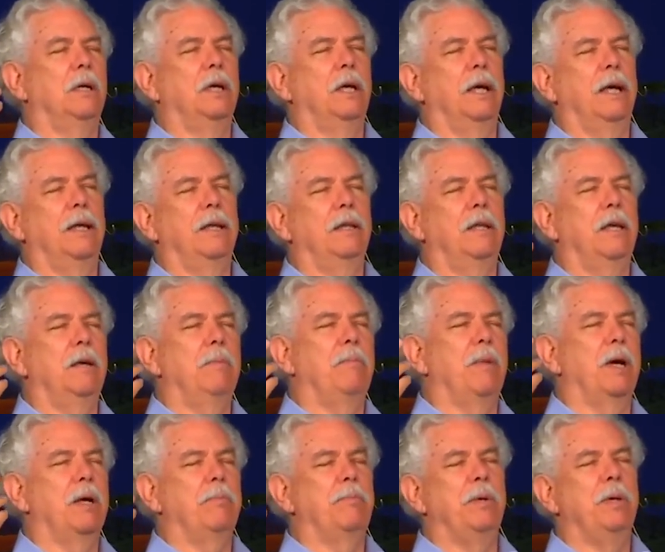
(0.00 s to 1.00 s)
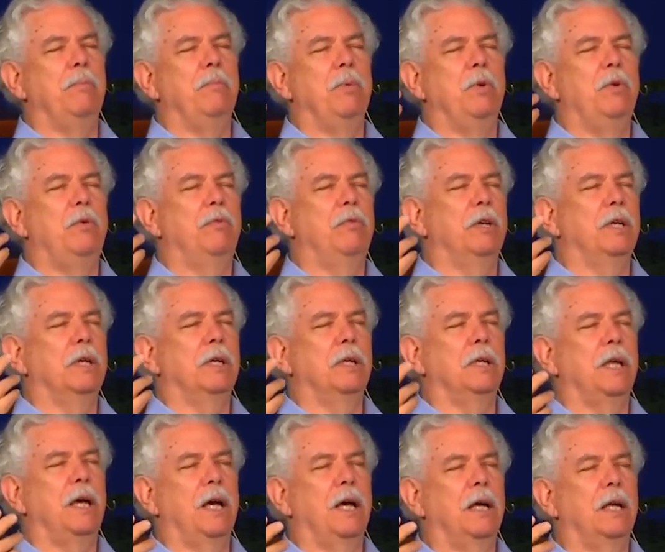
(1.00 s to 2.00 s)
and they might be moving a
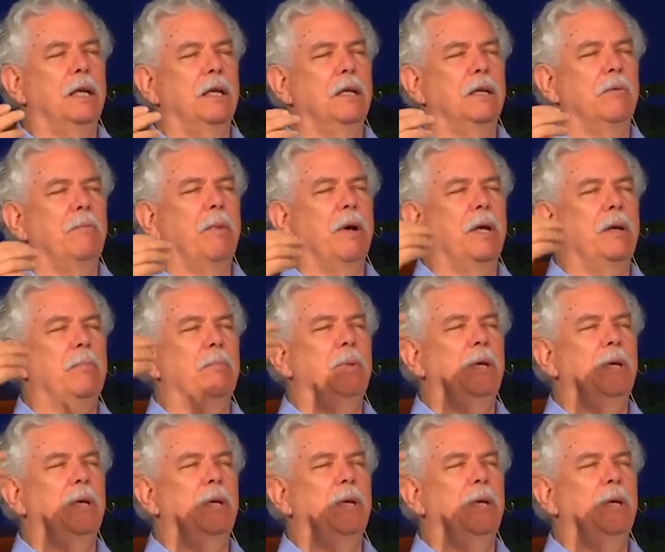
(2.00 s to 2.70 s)
lot, might